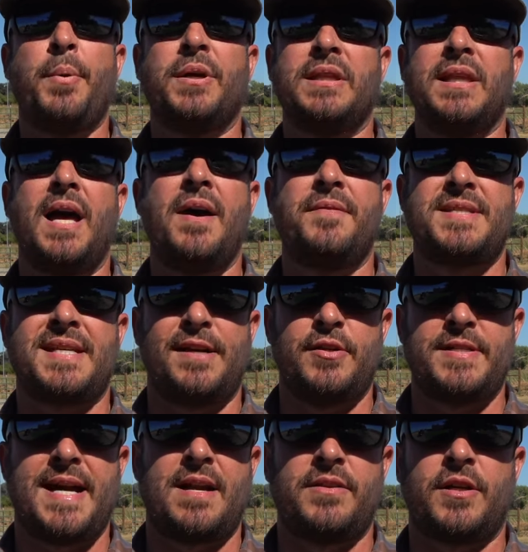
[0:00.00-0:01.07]
would love to hear
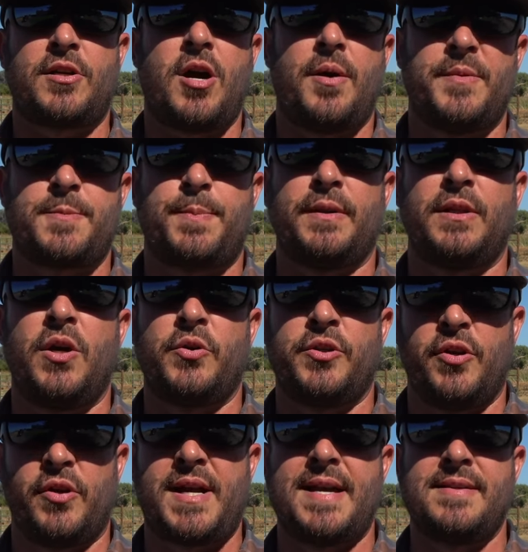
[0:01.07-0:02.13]
down in the comments below
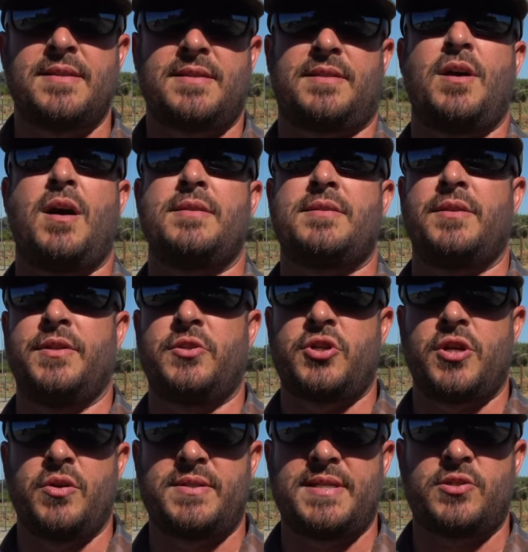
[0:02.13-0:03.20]
your guys' thoughts on the
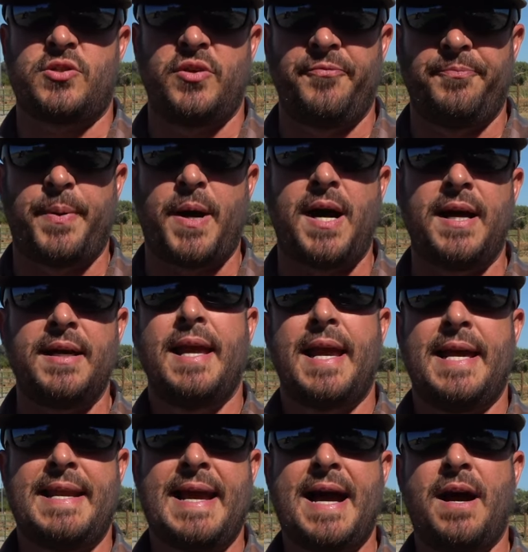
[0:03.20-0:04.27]
chokes that you've bought
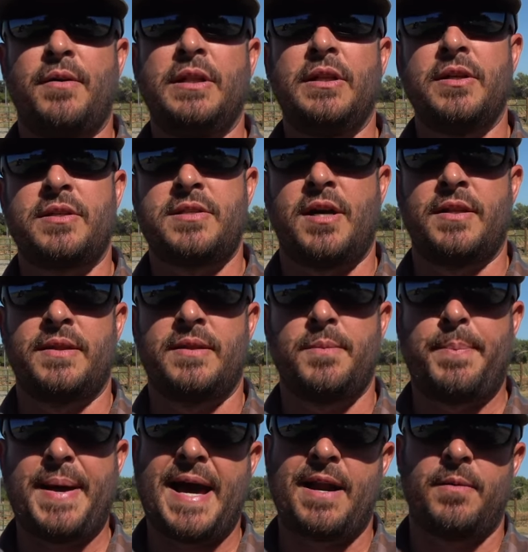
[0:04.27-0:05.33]
and how it looks on the
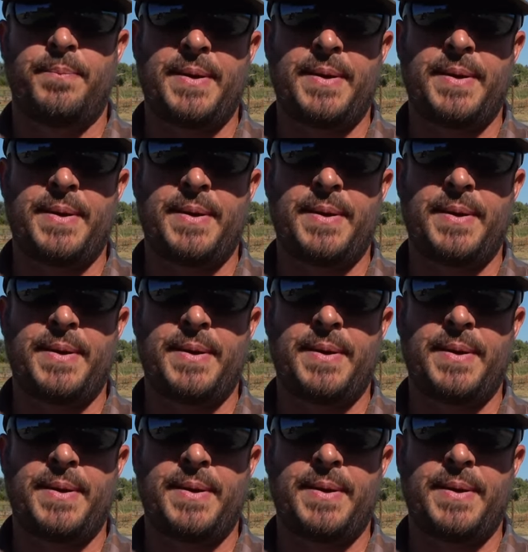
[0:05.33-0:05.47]
pattern